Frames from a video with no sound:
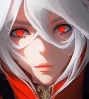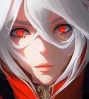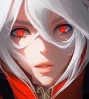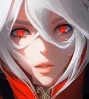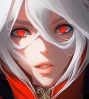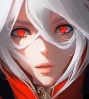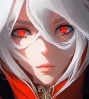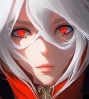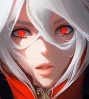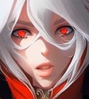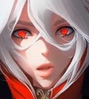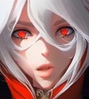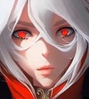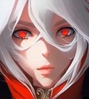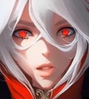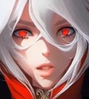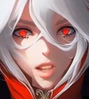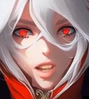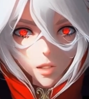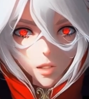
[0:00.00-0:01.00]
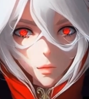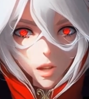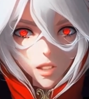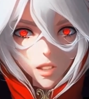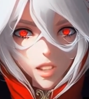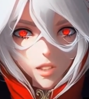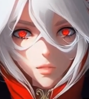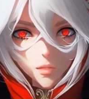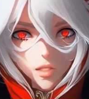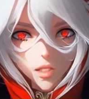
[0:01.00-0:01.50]
But something unique and
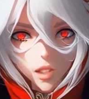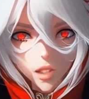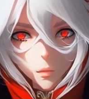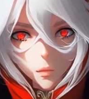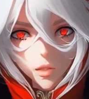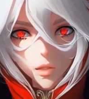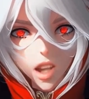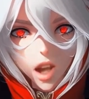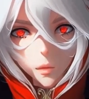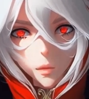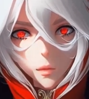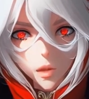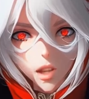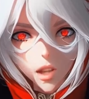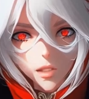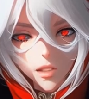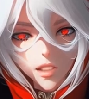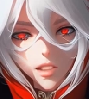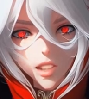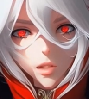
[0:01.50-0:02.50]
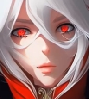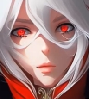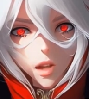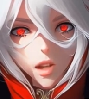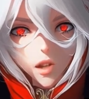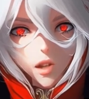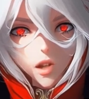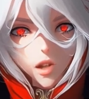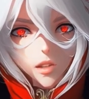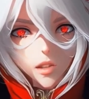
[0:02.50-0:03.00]
magnificent was happening to the
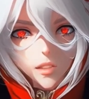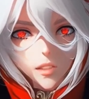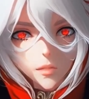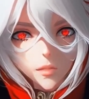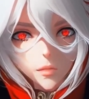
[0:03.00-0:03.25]
spider.